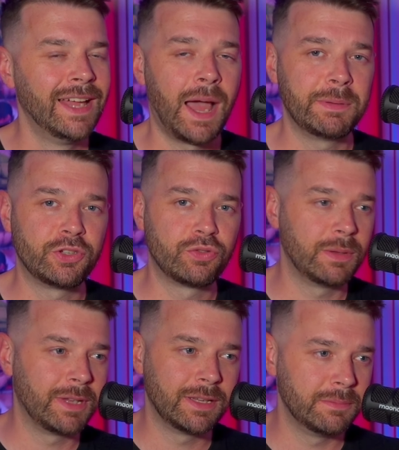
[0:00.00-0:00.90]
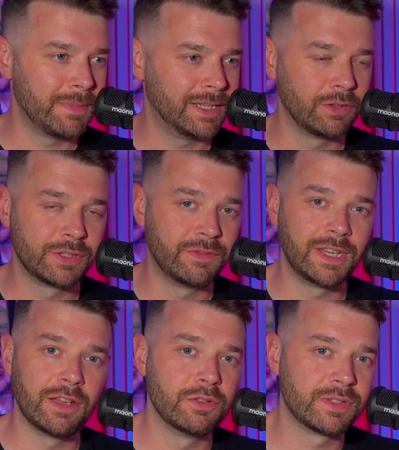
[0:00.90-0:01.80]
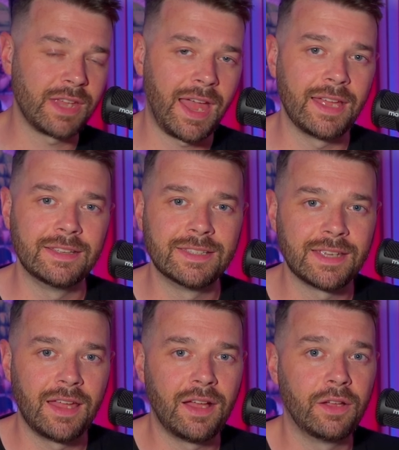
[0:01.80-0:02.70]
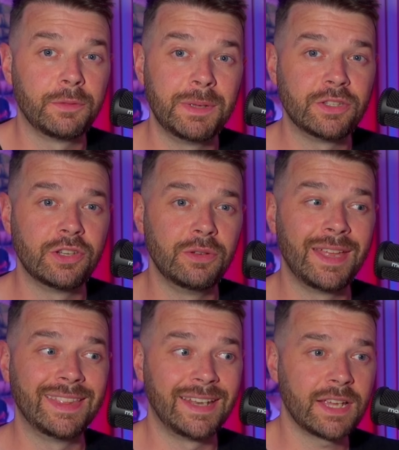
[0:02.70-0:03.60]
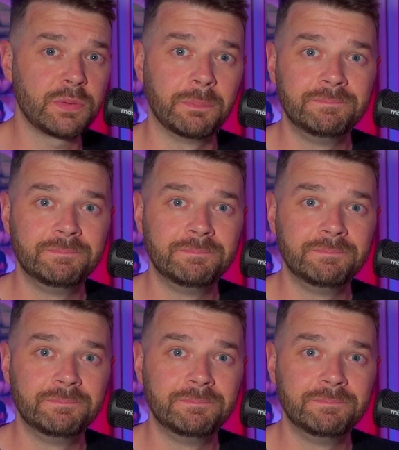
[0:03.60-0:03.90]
Happy streaming, make loads of videos, and I'll speak to you in the next one.